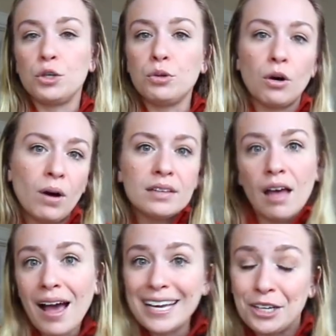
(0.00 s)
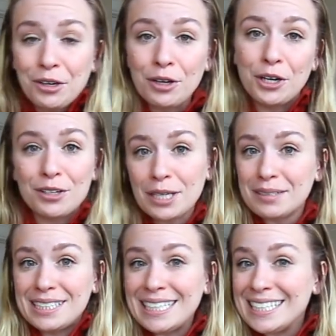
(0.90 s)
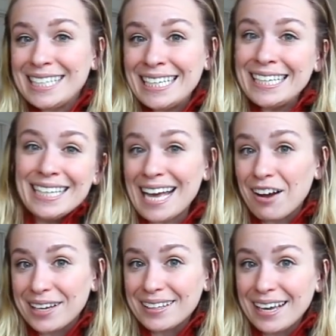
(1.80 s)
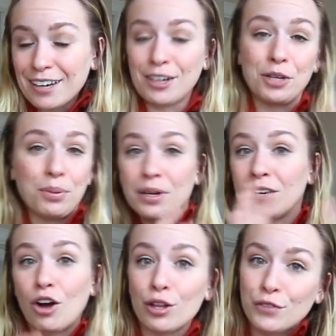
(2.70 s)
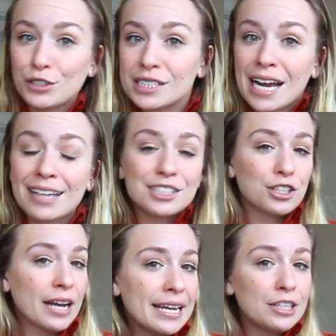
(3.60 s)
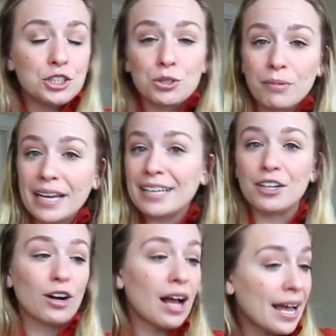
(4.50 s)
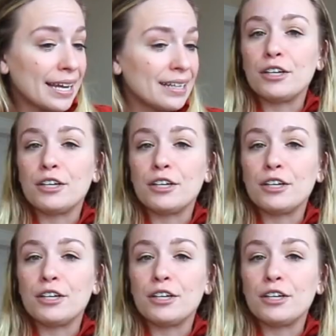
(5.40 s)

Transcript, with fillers: You go online, you go to your little TDEE calculator and you put in all of your stats, your age, your weight, your height,